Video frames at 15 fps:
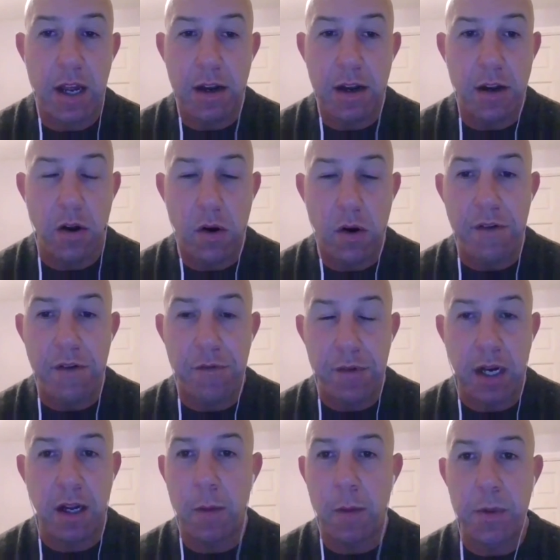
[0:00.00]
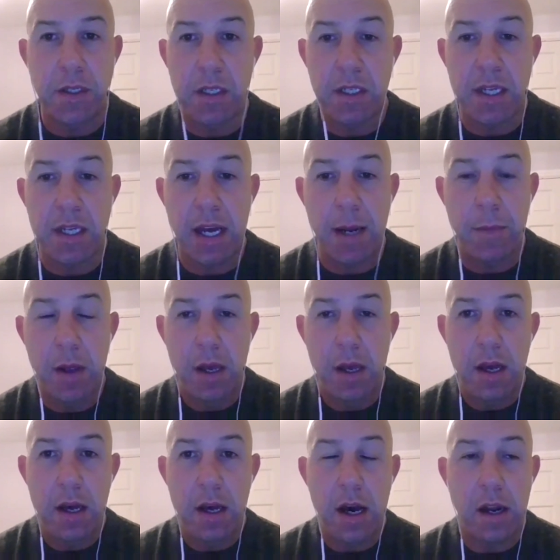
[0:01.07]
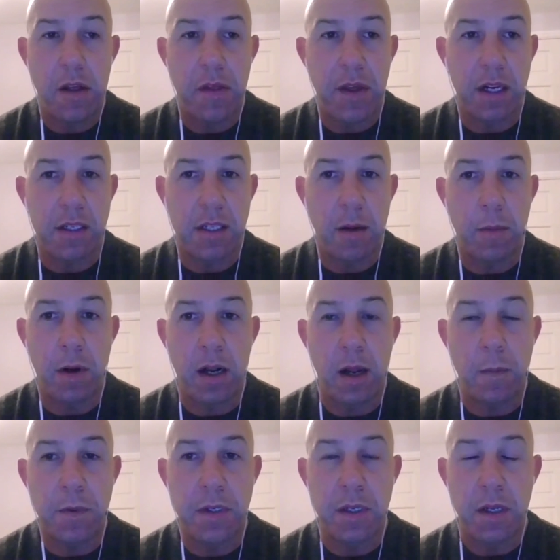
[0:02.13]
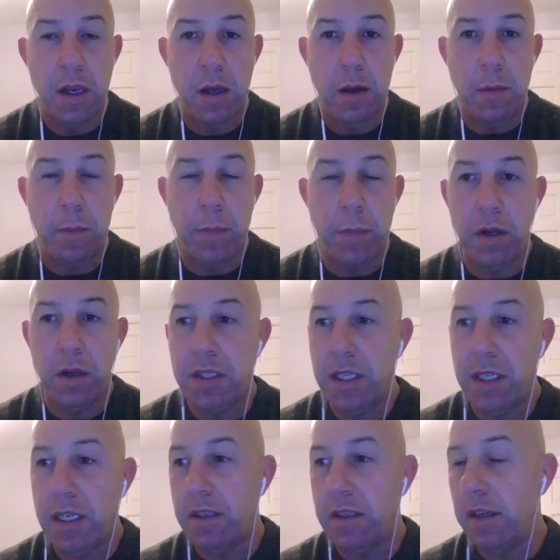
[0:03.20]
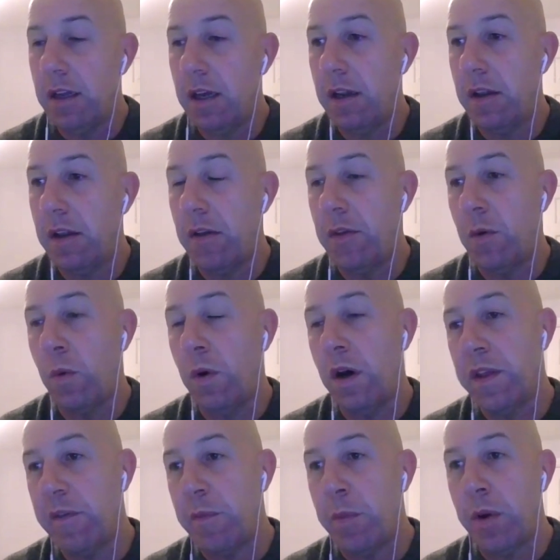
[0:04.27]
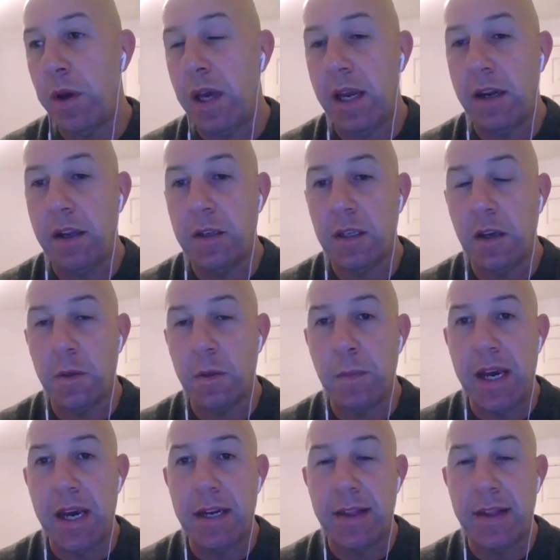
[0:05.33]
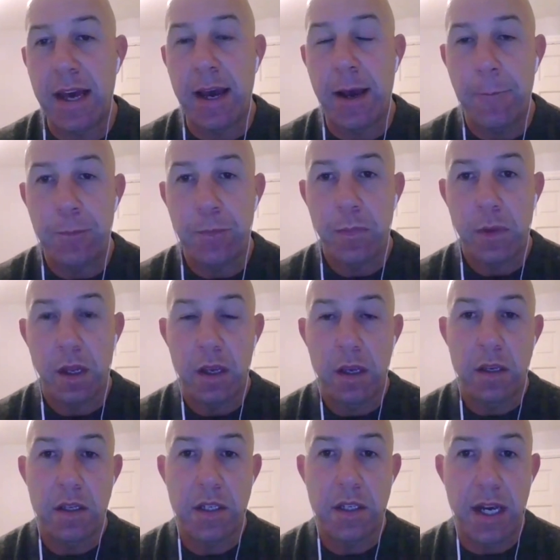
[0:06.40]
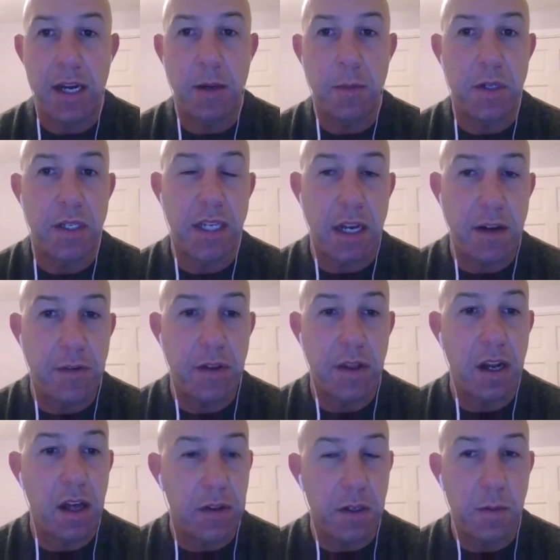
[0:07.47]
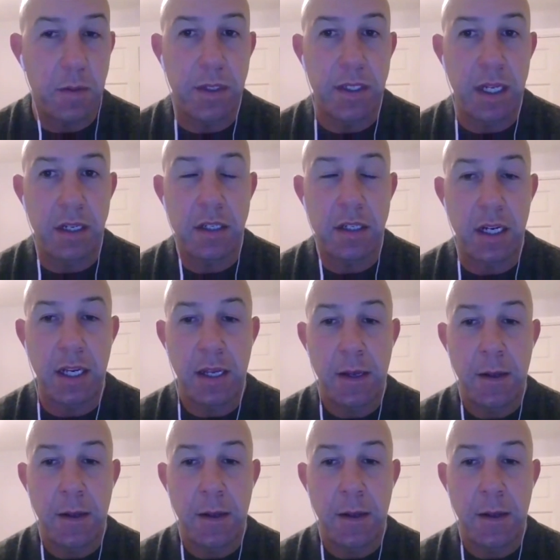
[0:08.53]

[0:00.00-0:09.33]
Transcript: Not every club is the same. And I think some clubs' policies and the work they've put in has made their stadiums safer than others potentially.